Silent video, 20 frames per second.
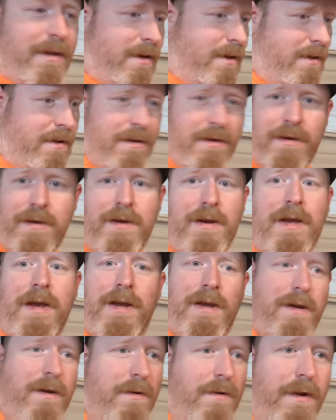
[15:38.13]
a
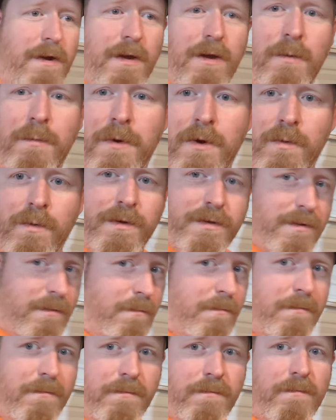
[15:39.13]
90-degree elbow with
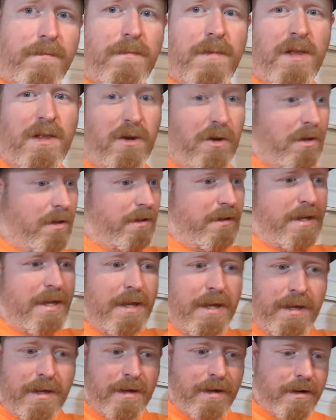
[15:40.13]
a little
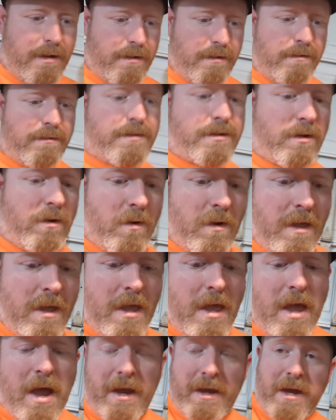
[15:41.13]
kink in it. So
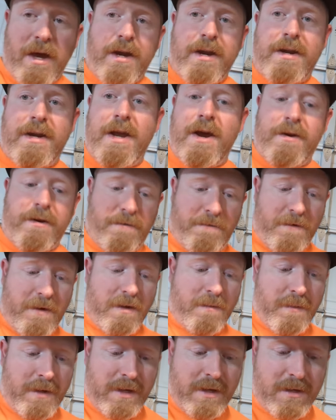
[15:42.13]
I cut it down to
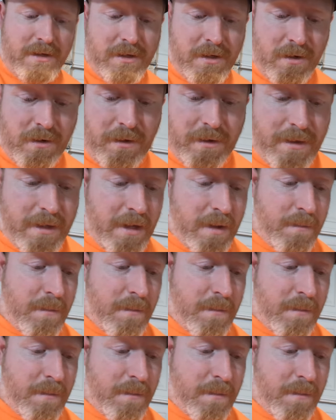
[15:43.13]
fit because, you think